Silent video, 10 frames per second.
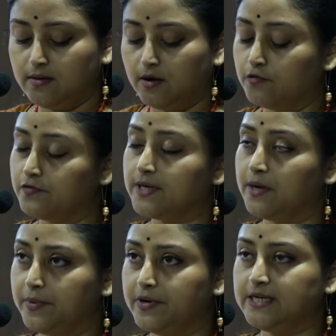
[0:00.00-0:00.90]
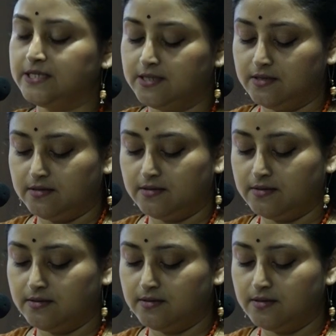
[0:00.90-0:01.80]
of a community,
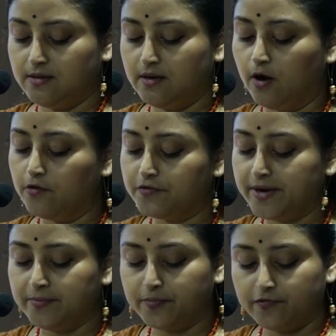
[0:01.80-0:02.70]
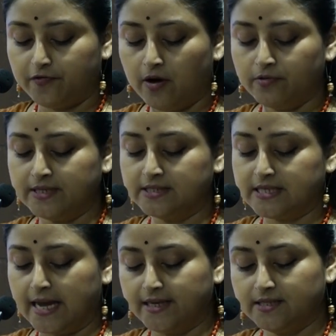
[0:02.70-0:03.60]
offering profound
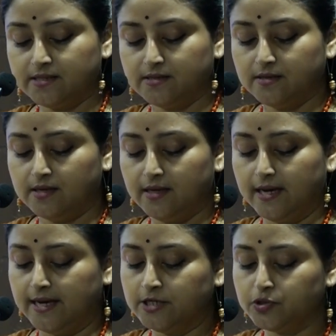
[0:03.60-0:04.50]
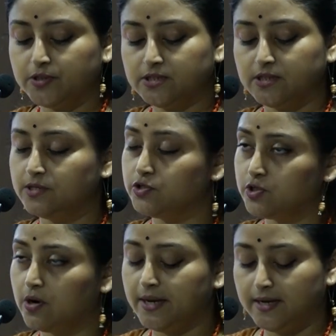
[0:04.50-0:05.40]
insights into its
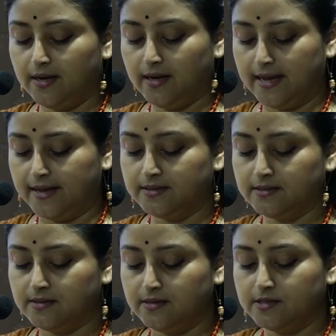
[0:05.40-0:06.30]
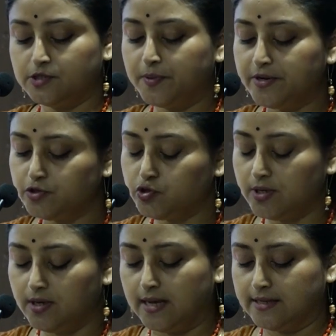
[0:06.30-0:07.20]
historical and
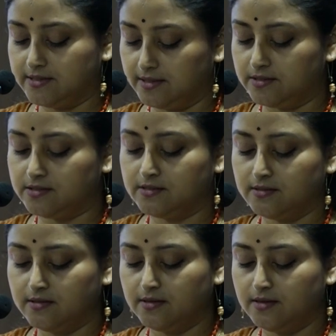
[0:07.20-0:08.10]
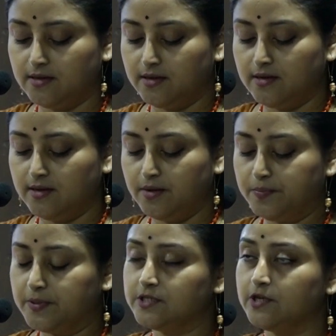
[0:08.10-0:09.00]
spiritual essence.
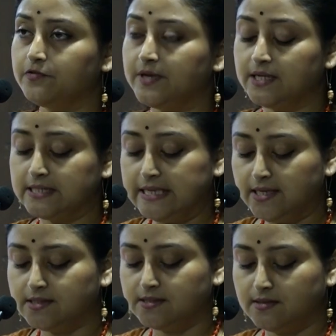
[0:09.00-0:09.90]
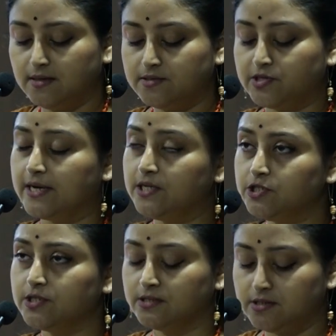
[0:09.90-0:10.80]
Preserving these
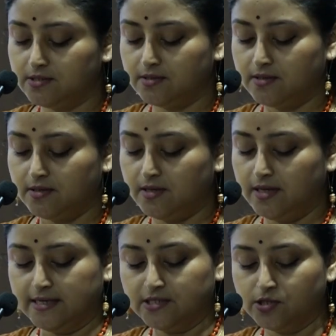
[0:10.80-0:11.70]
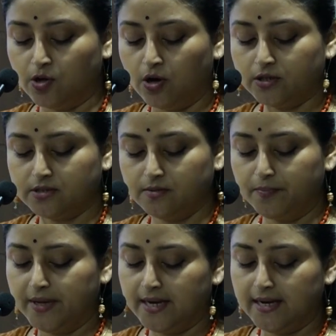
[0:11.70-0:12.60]
traditions is not
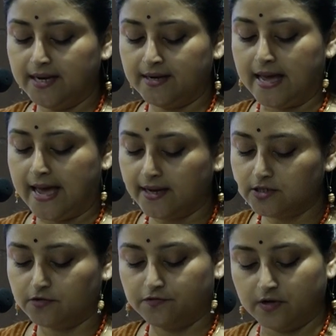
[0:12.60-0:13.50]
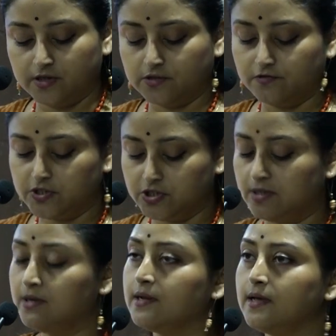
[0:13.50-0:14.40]
merely an act of conservation,